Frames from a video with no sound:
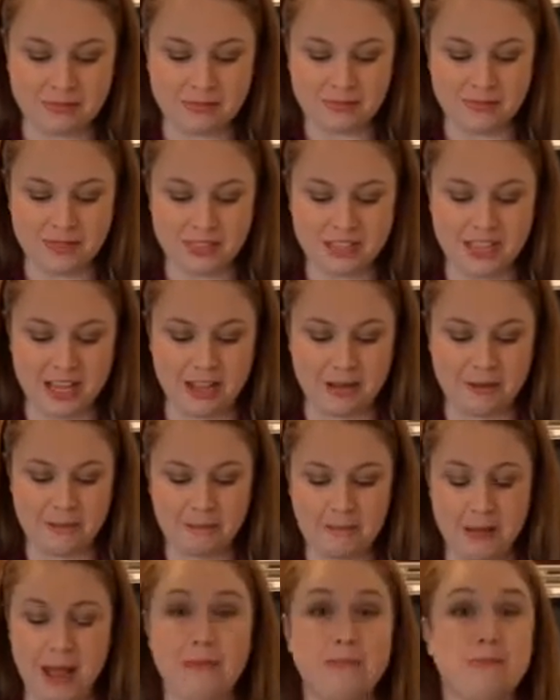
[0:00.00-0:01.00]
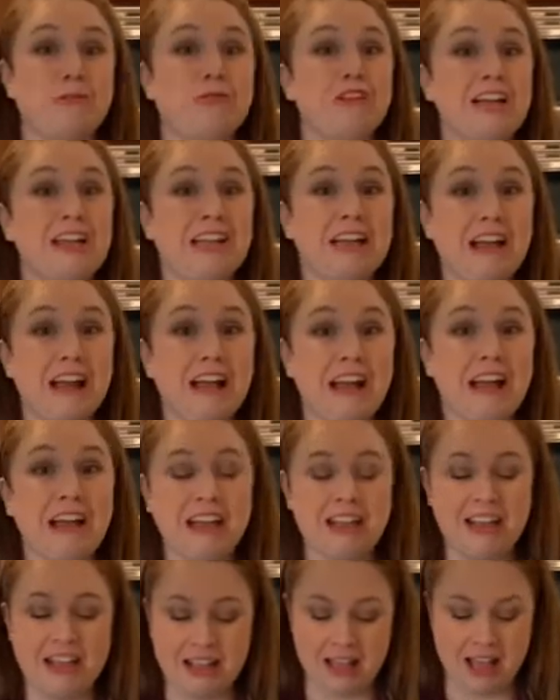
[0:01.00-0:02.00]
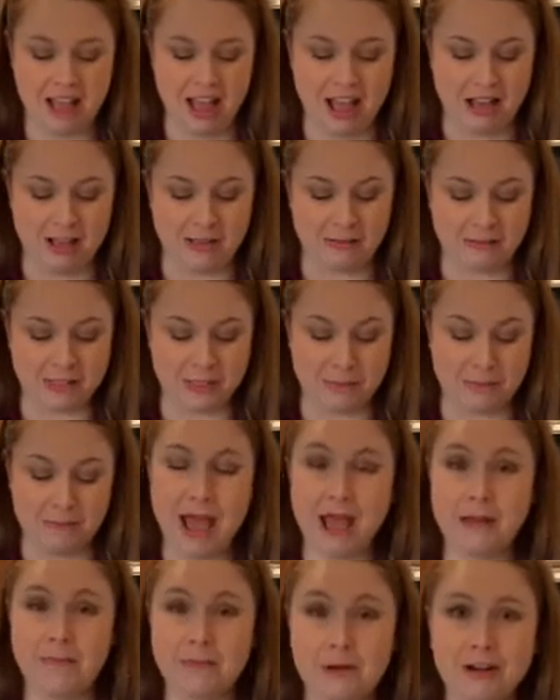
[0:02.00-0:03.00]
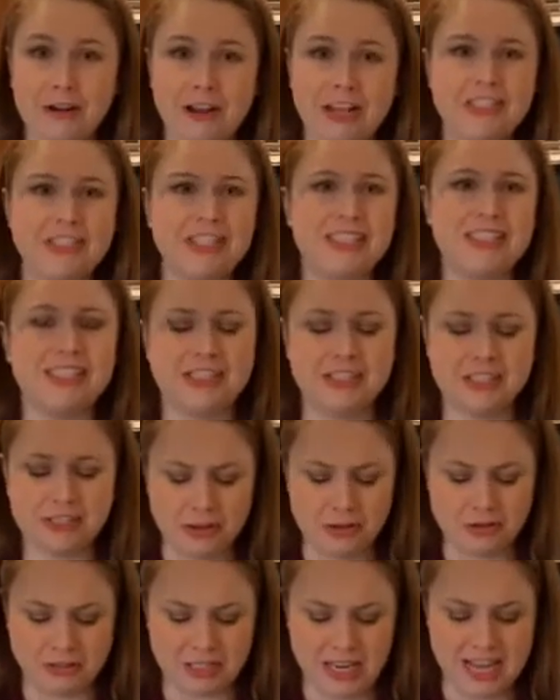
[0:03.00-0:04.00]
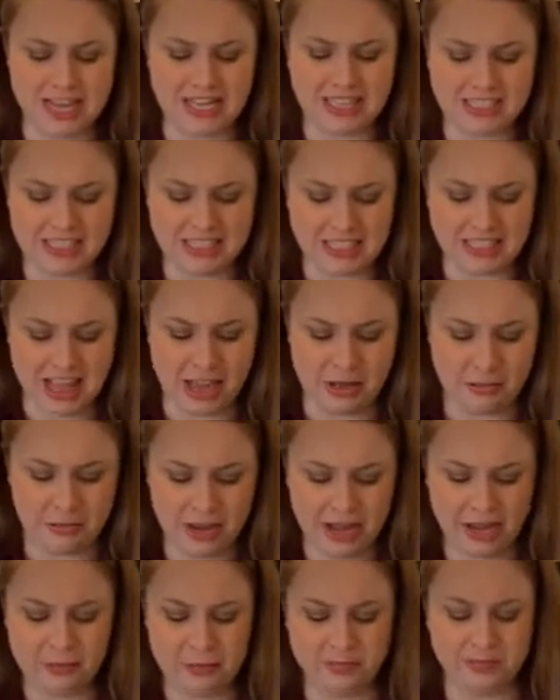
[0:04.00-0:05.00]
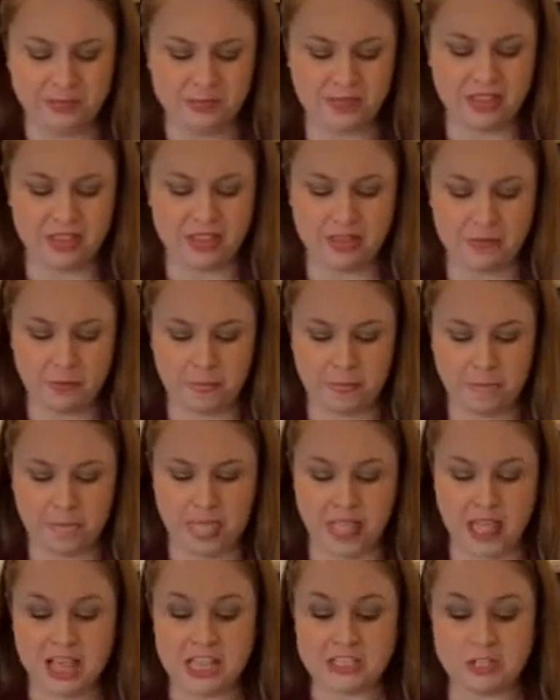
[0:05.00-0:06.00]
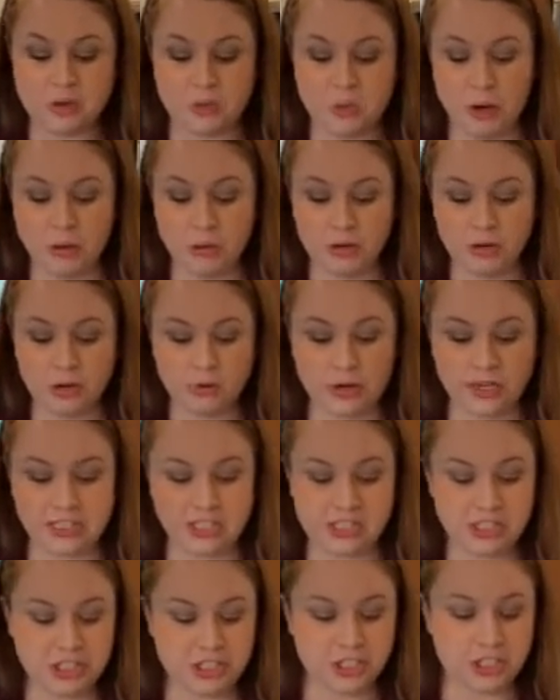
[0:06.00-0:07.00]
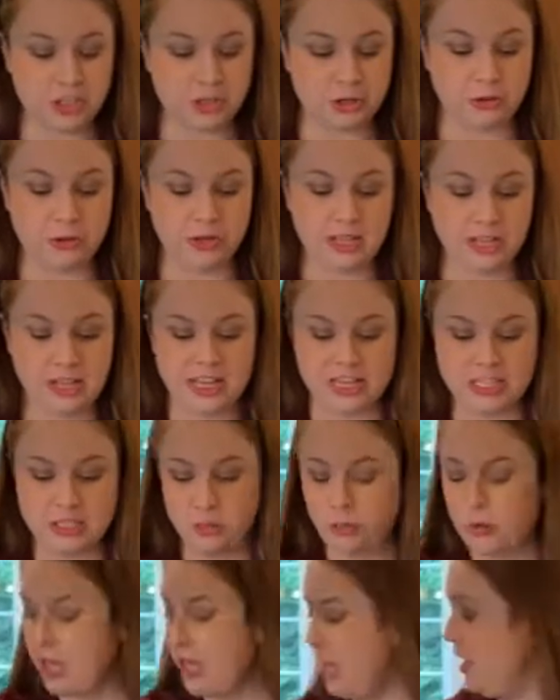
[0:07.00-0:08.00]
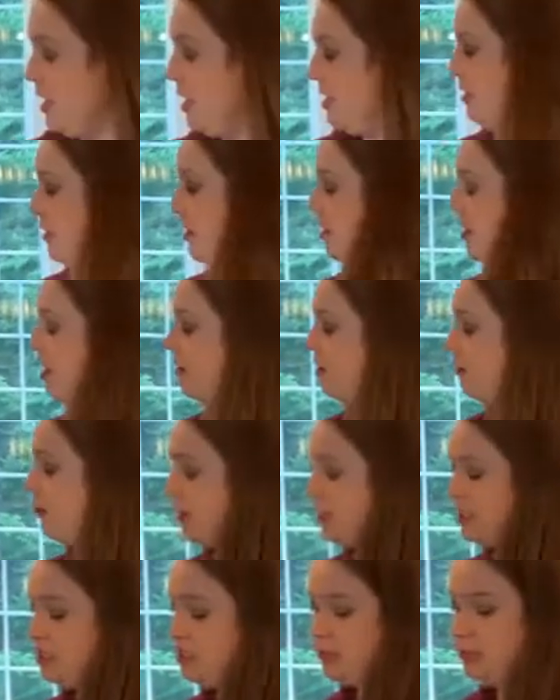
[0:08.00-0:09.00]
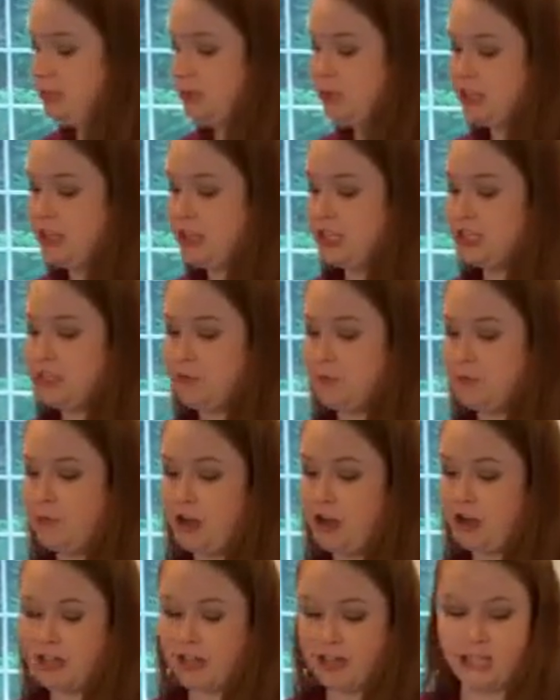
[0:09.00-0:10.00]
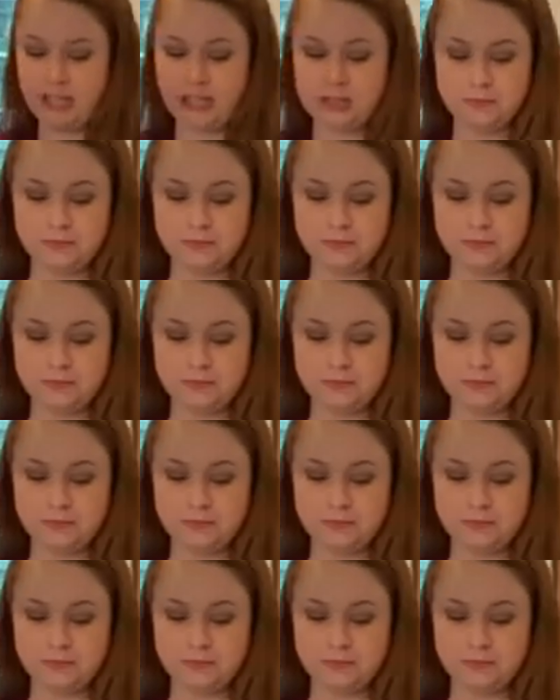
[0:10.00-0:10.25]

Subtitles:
some paprika, some pepper. It just is so tasty that way. So what we're going to do is we are going to put this broccoli